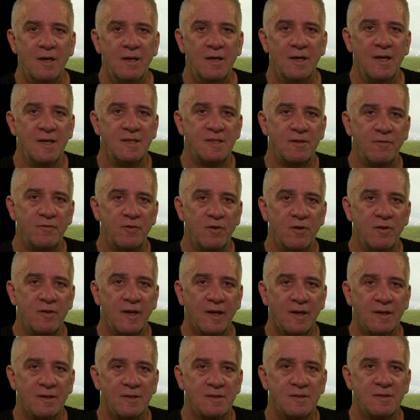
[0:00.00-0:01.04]
Here's a few
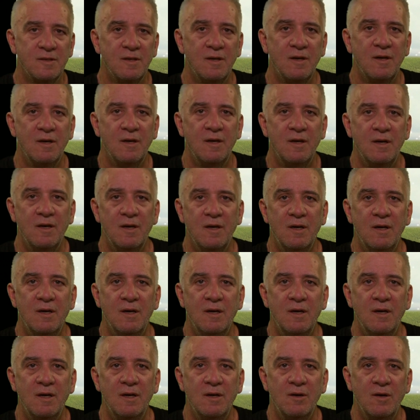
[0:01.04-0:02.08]
things.
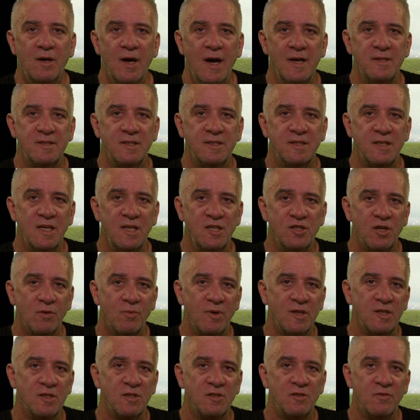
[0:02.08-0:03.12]
As a teacher,
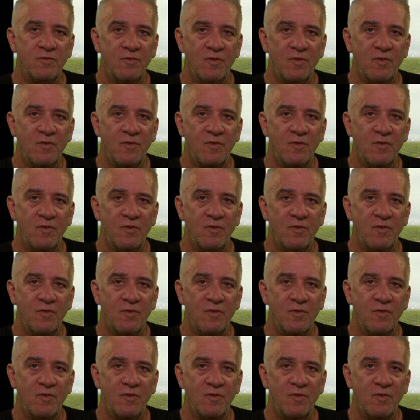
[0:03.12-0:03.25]
when you're